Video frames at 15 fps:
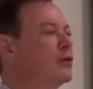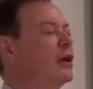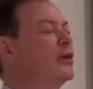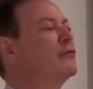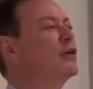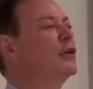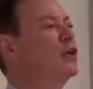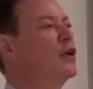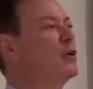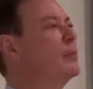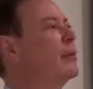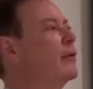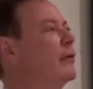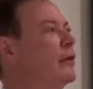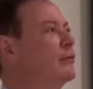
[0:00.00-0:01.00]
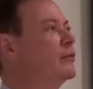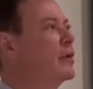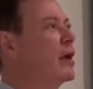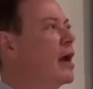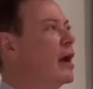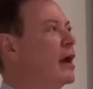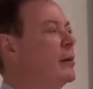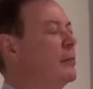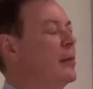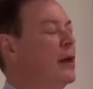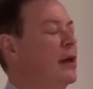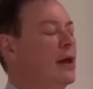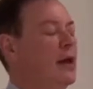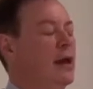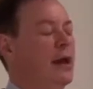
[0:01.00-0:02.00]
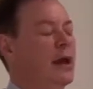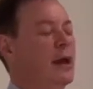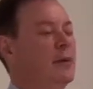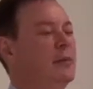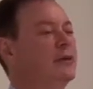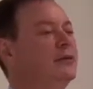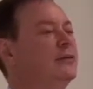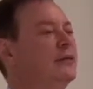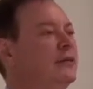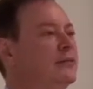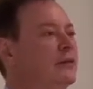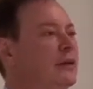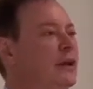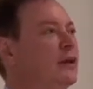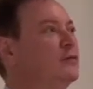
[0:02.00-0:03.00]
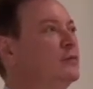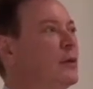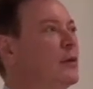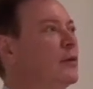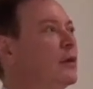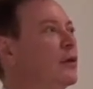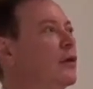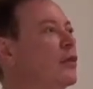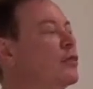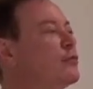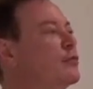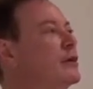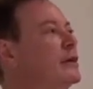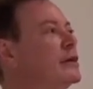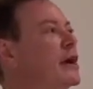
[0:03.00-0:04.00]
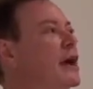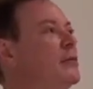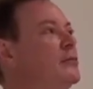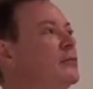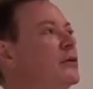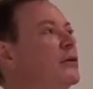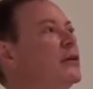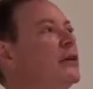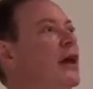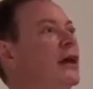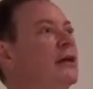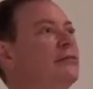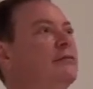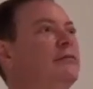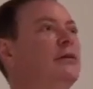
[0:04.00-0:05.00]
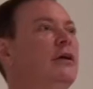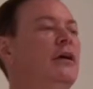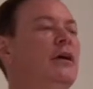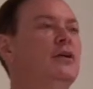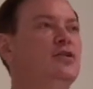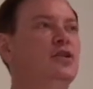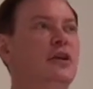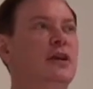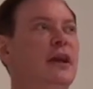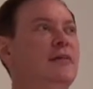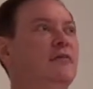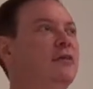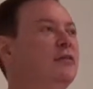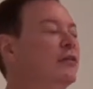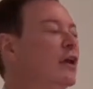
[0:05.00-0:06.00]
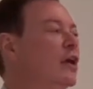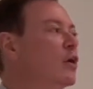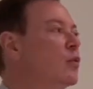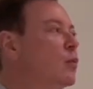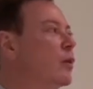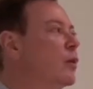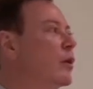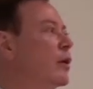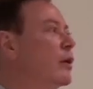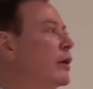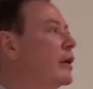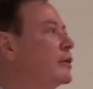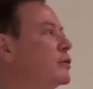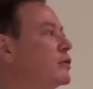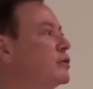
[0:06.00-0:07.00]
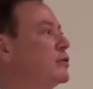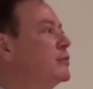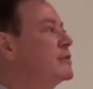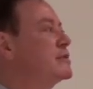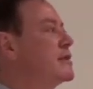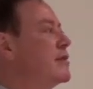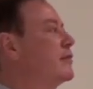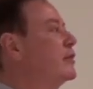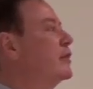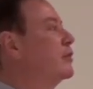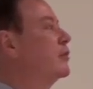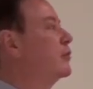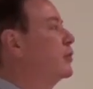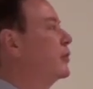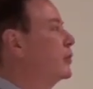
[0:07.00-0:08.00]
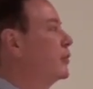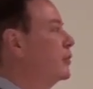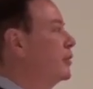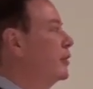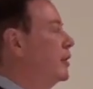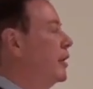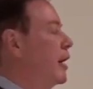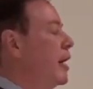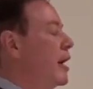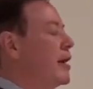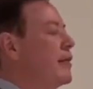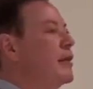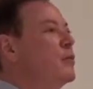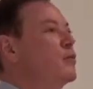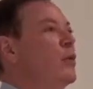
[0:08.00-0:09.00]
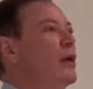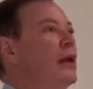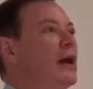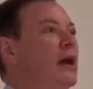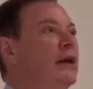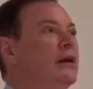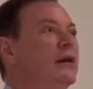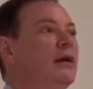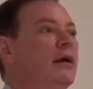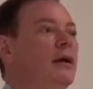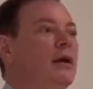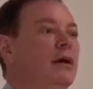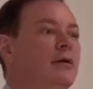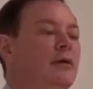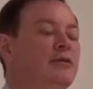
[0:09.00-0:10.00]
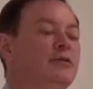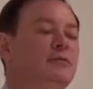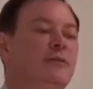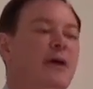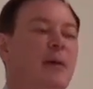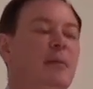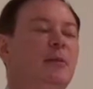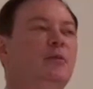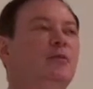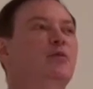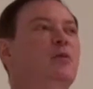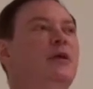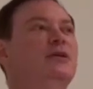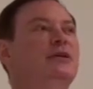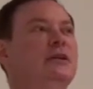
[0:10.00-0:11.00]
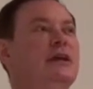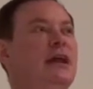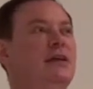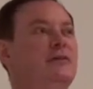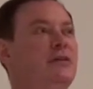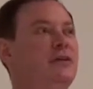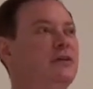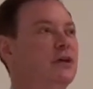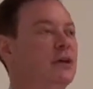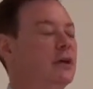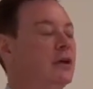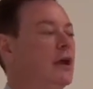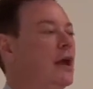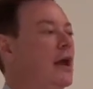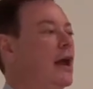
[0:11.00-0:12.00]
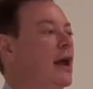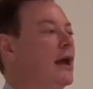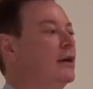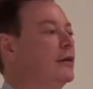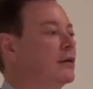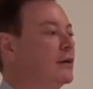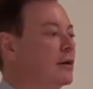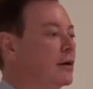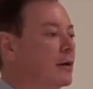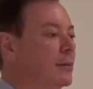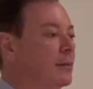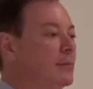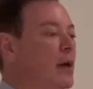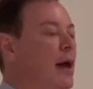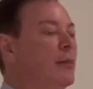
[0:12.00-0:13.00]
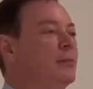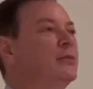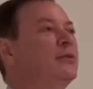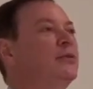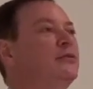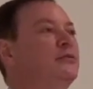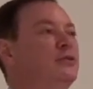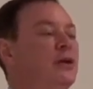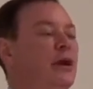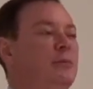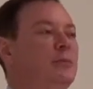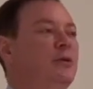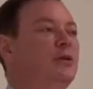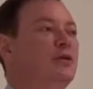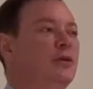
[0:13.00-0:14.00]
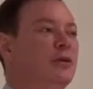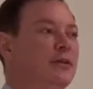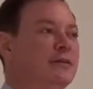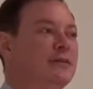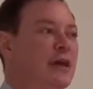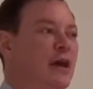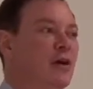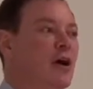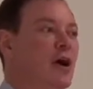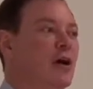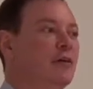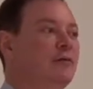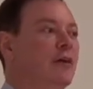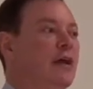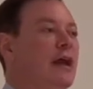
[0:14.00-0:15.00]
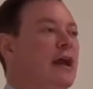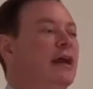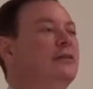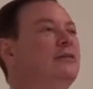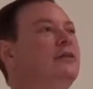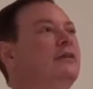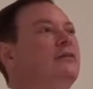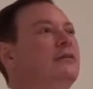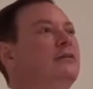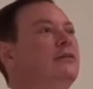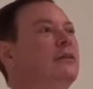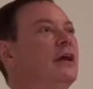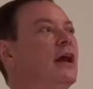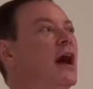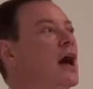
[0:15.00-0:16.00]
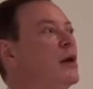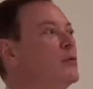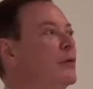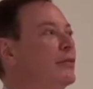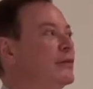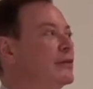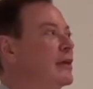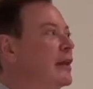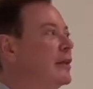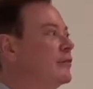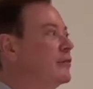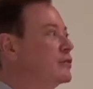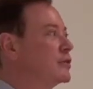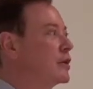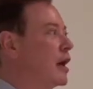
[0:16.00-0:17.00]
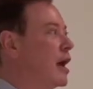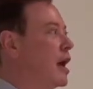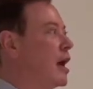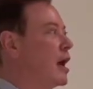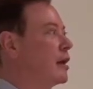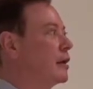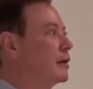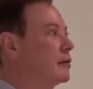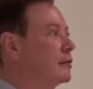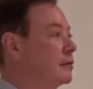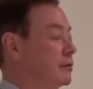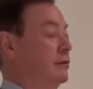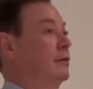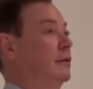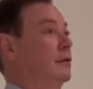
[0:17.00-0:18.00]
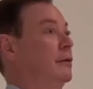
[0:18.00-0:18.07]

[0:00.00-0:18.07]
actually over a long period of time. Cece has spoken 3 times in her life. She had never said a word until she was 7 years old. And then one night, her family was watching television, and her mom stood up to turn the set off, and Cece said, "I want the television on."